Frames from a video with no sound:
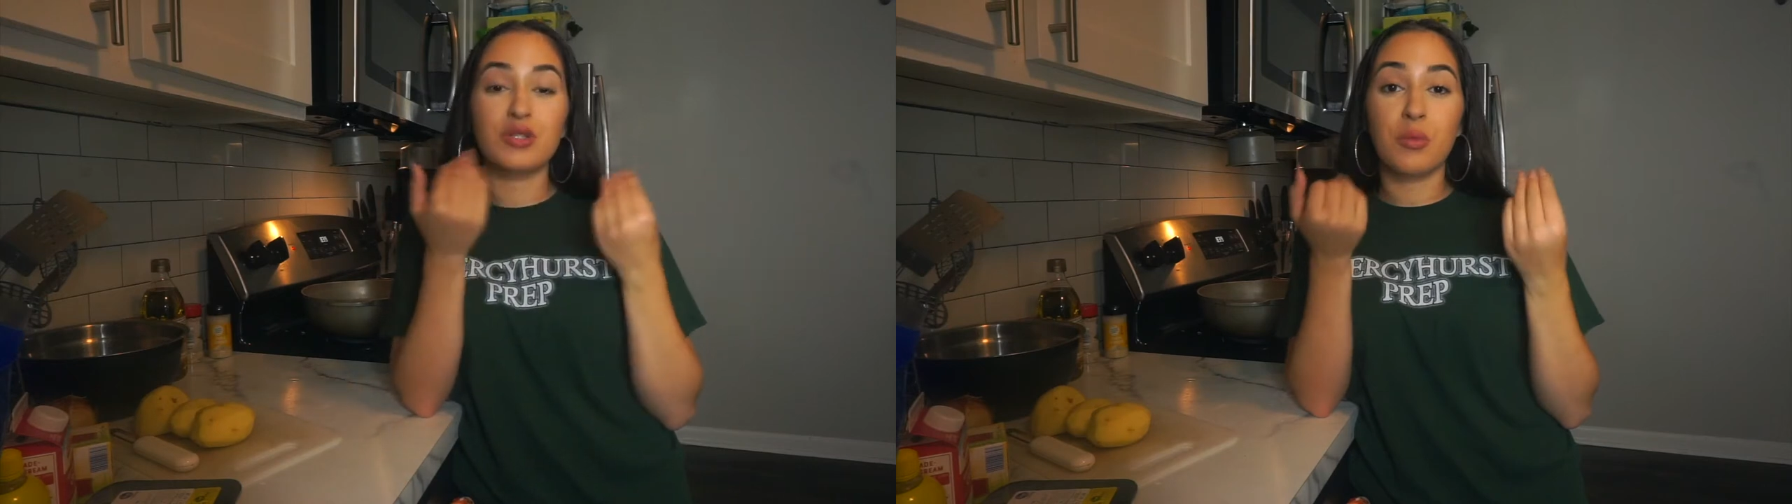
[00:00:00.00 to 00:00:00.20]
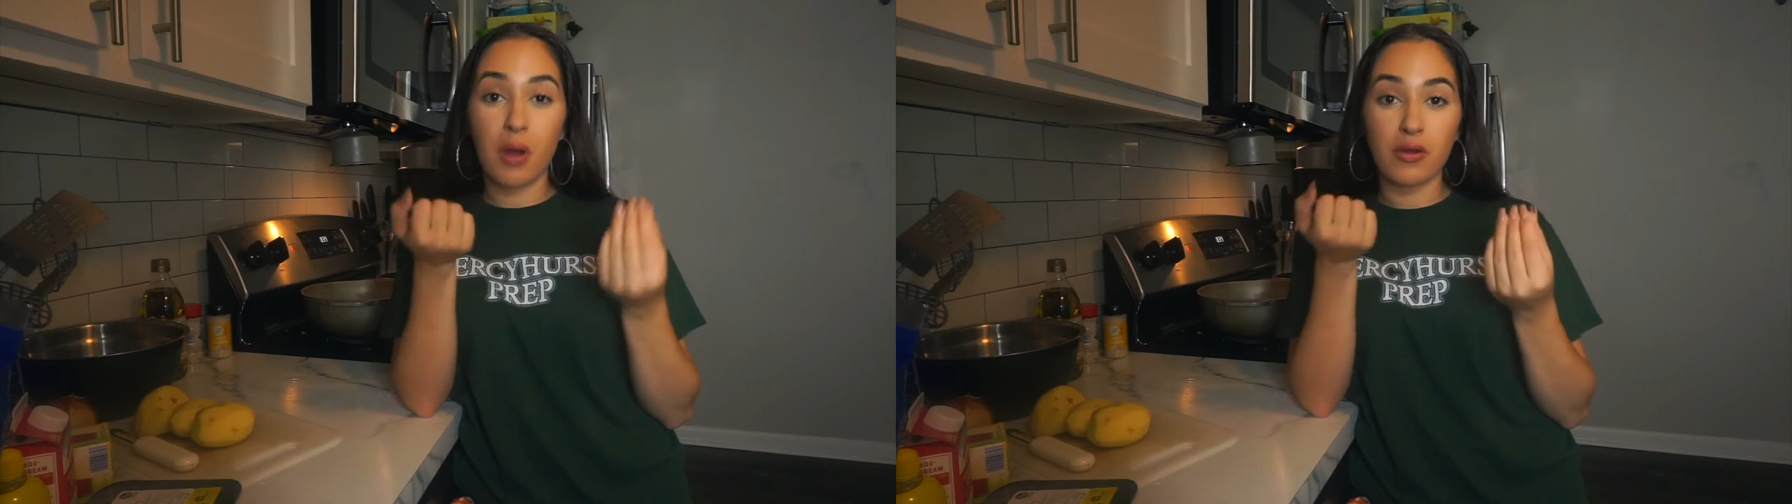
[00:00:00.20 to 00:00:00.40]

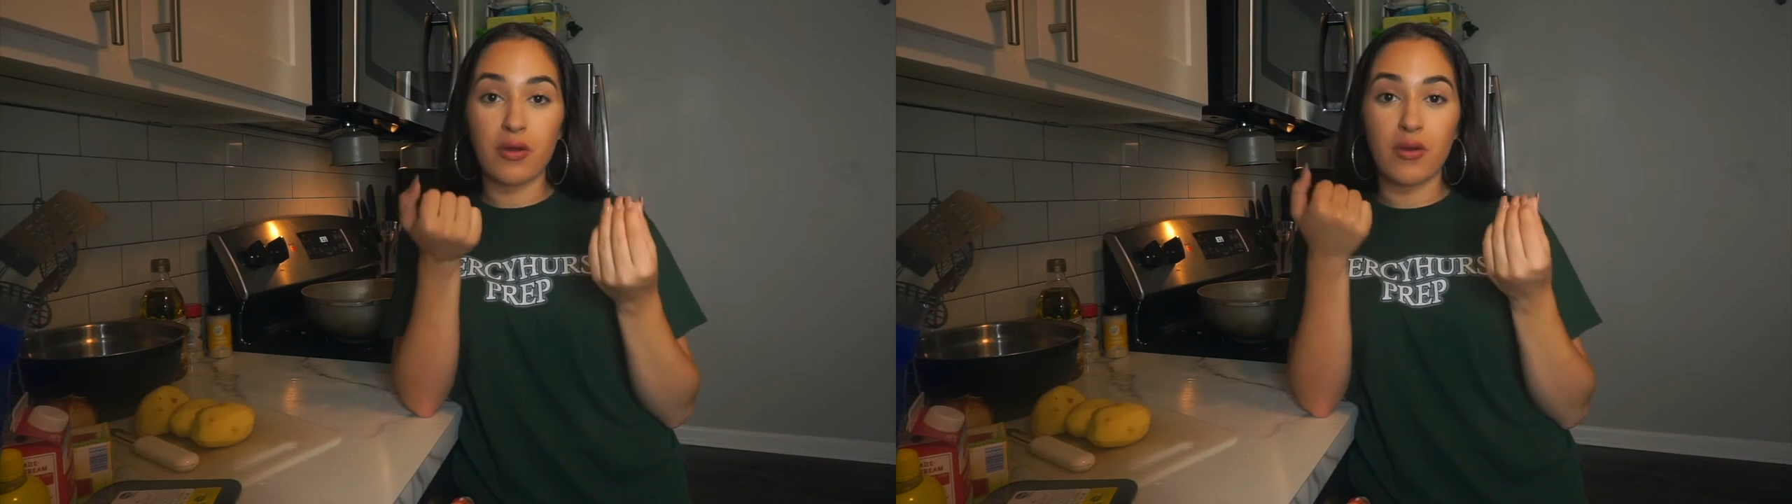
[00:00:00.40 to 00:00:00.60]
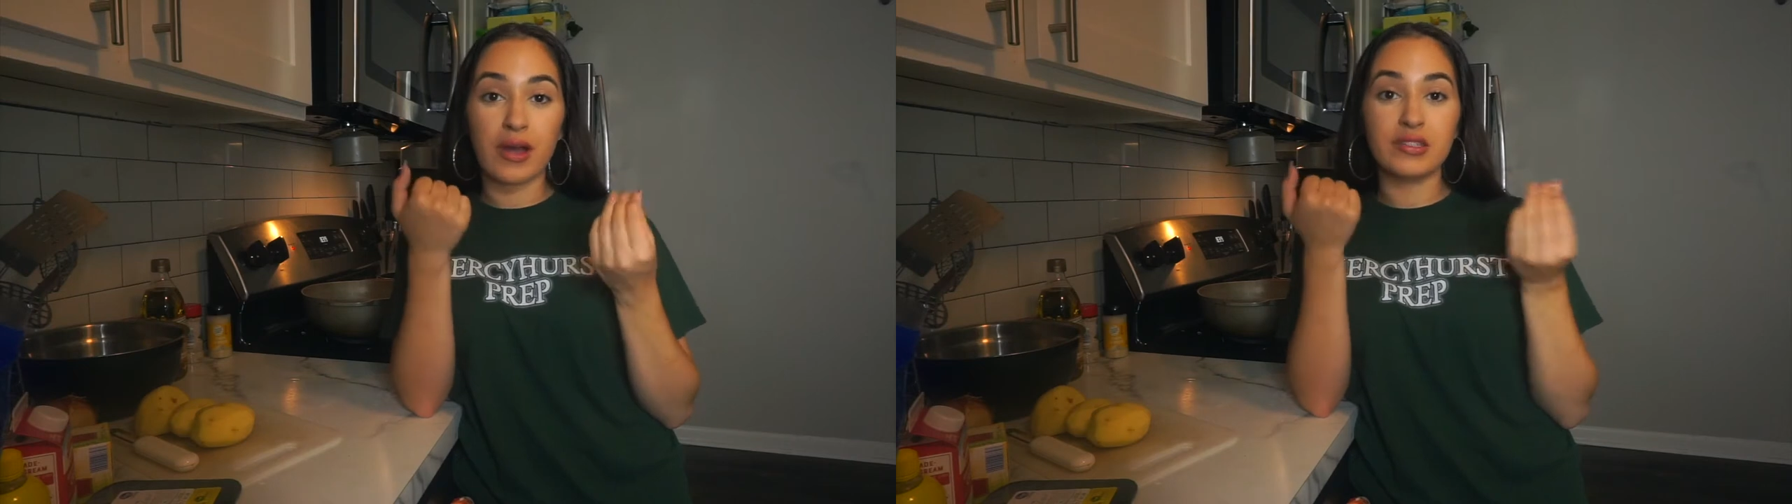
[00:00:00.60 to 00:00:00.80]

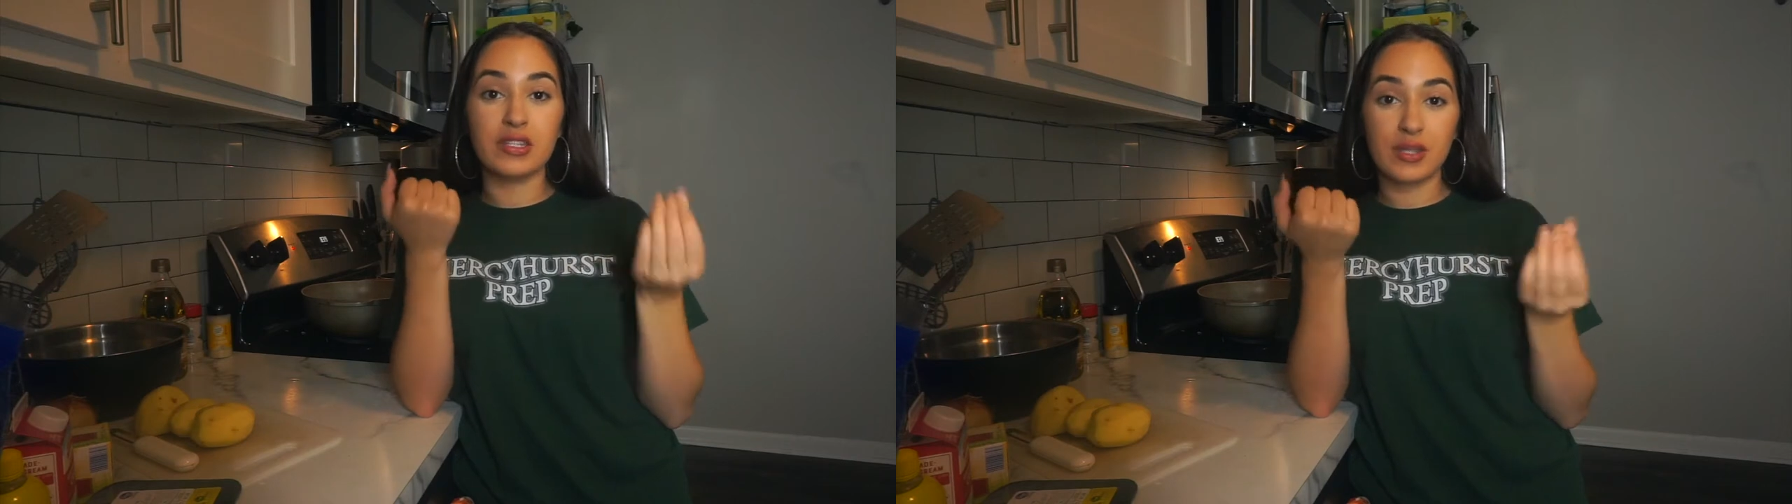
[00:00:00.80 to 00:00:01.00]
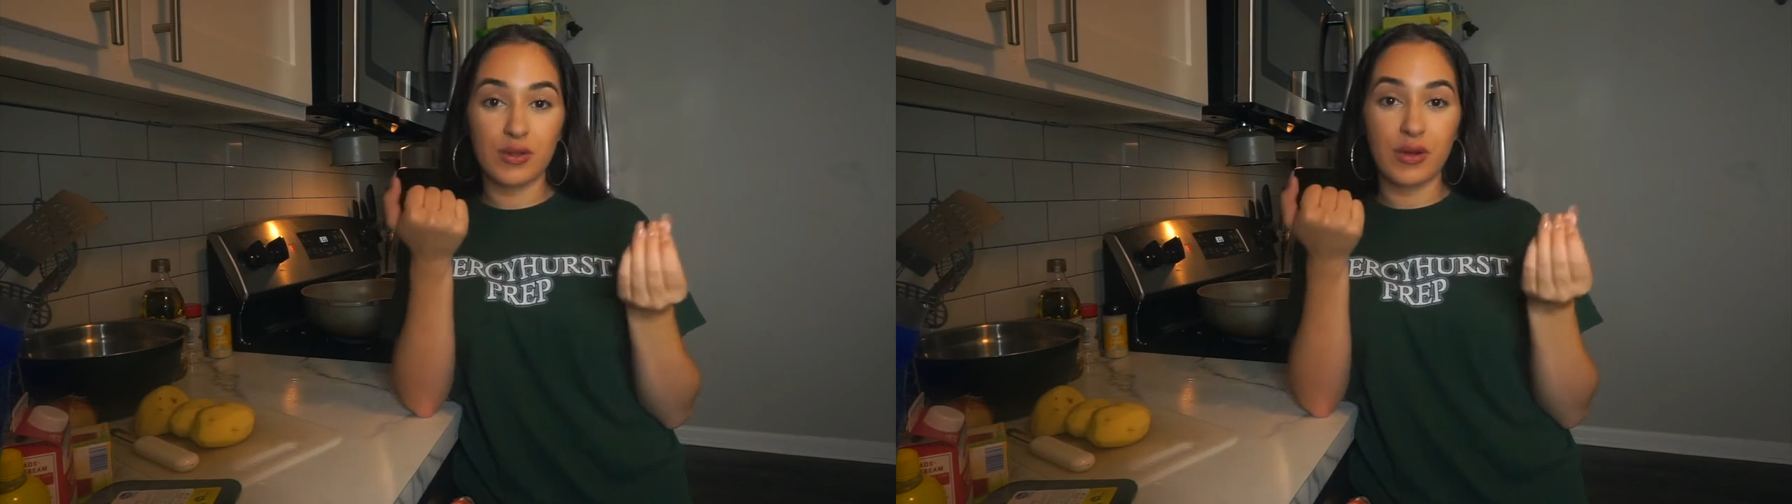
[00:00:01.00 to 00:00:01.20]
tomorrow at the
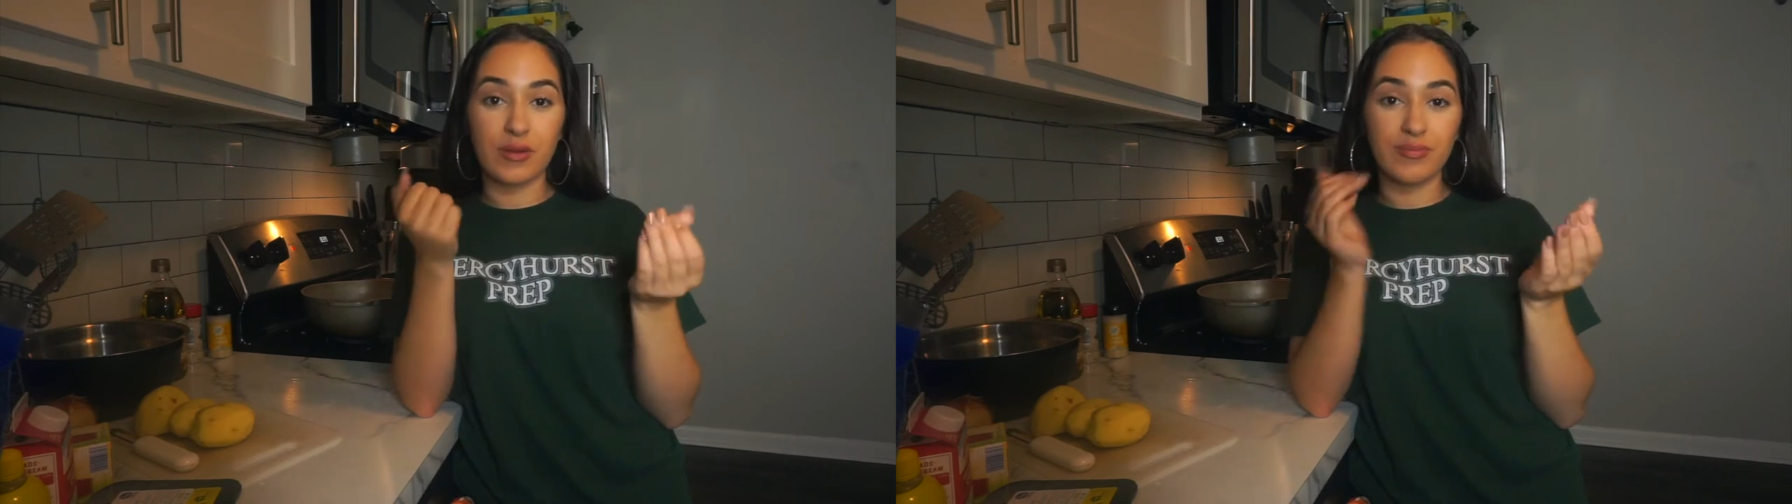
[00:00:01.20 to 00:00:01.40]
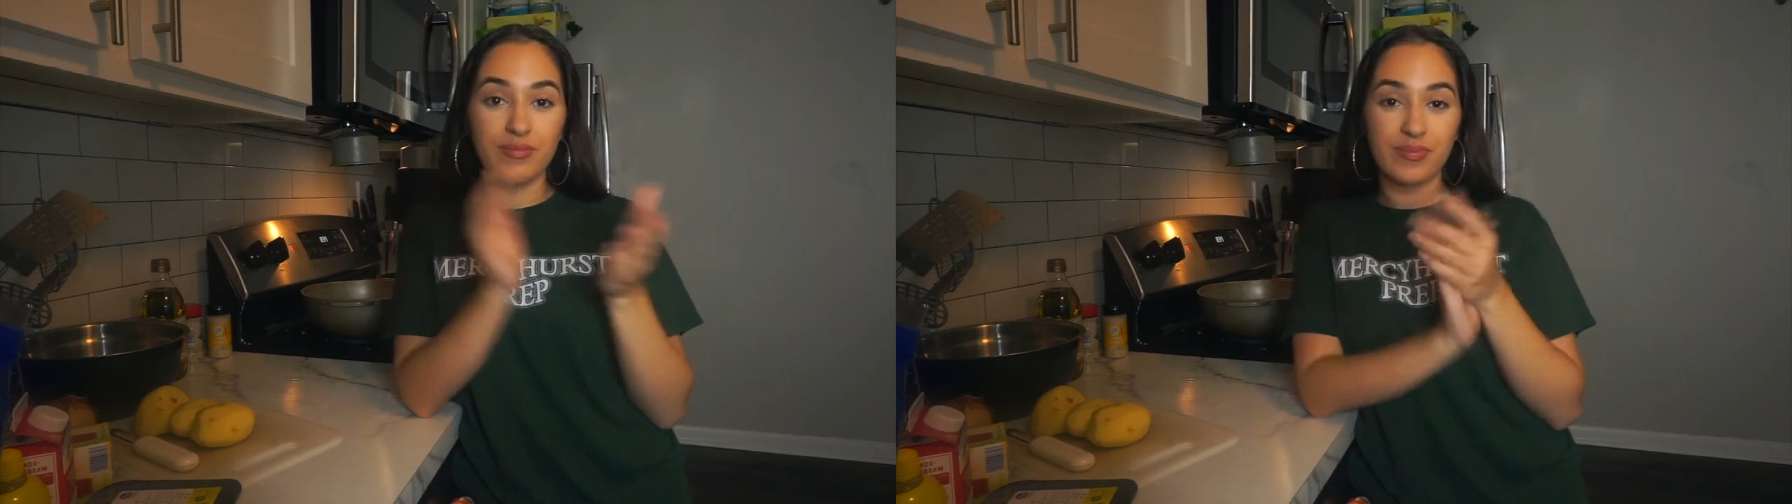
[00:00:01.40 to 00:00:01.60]
salon.